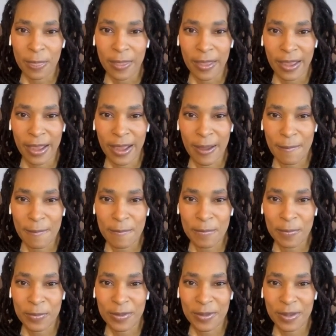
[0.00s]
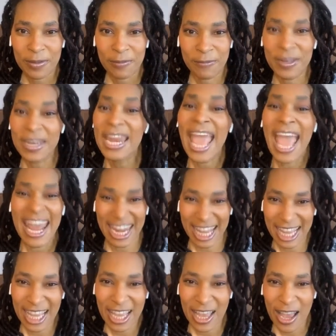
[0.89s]
um, fanatic
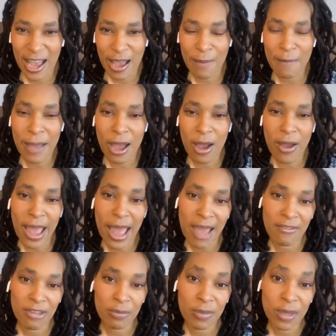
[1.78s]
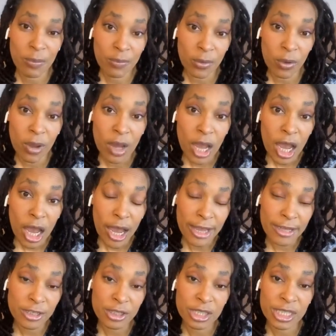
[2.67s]
about having people
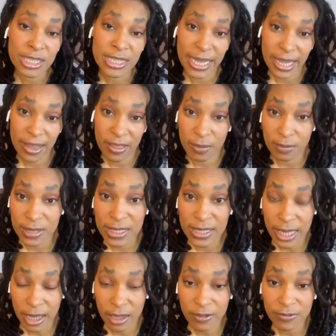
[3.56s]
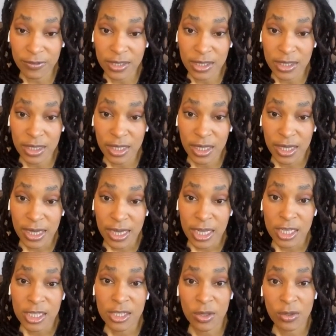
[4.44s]
understand themselves
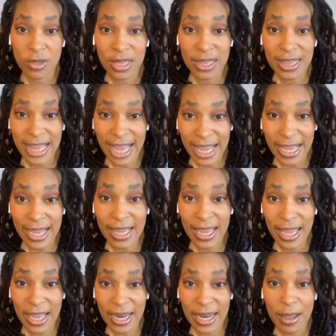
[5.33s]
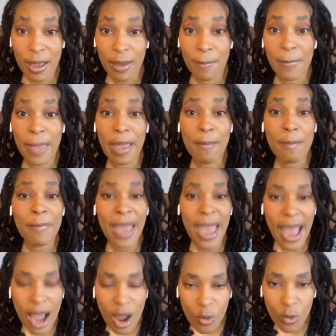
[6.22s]
so that they can
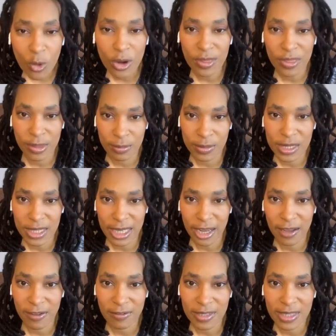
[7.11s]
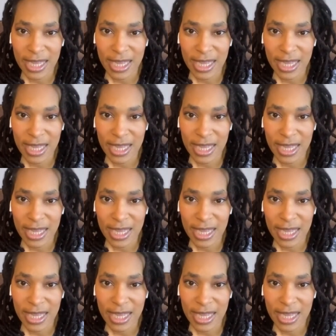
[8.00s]
empower themselves